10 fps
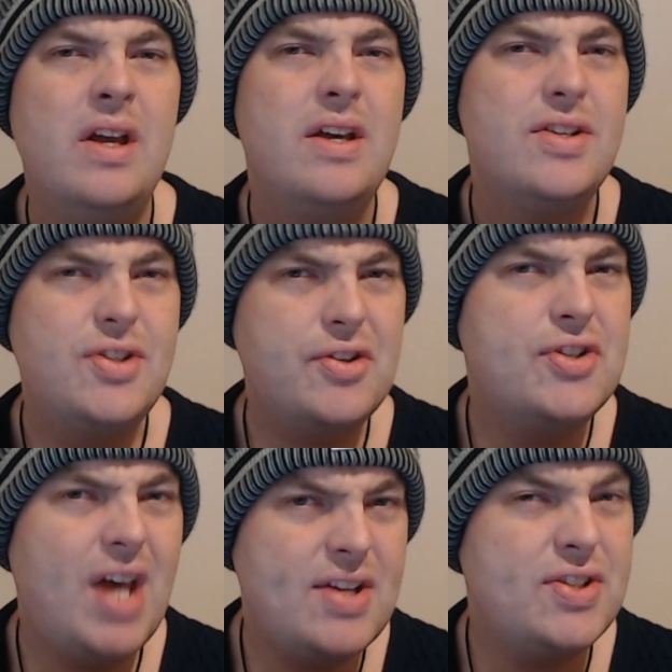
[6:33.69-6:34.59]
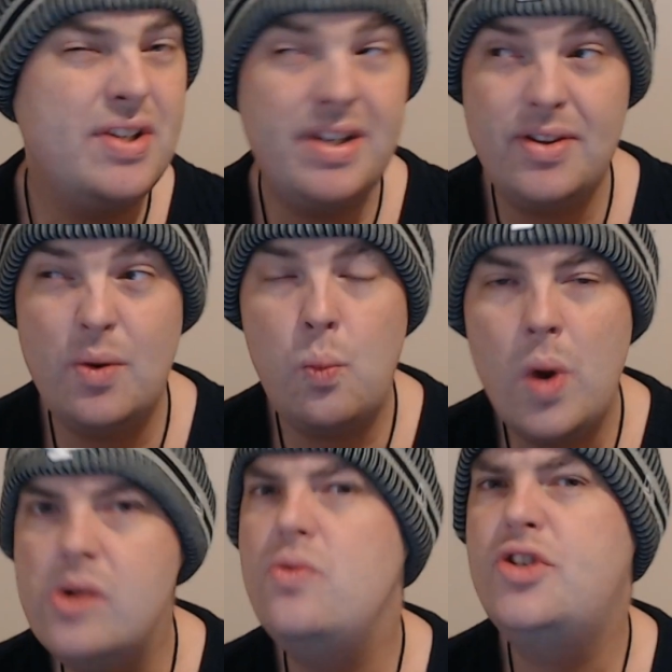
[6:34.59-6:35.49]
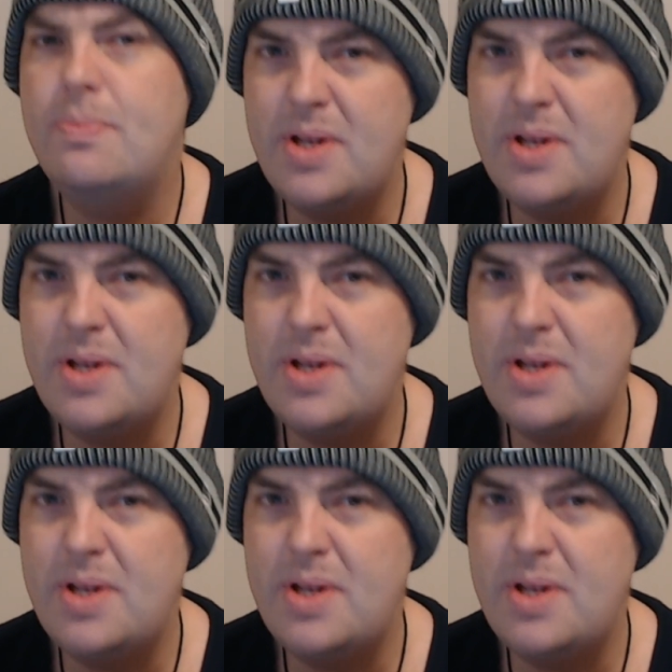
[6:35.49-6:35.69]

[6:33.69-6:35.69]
Success and the will to be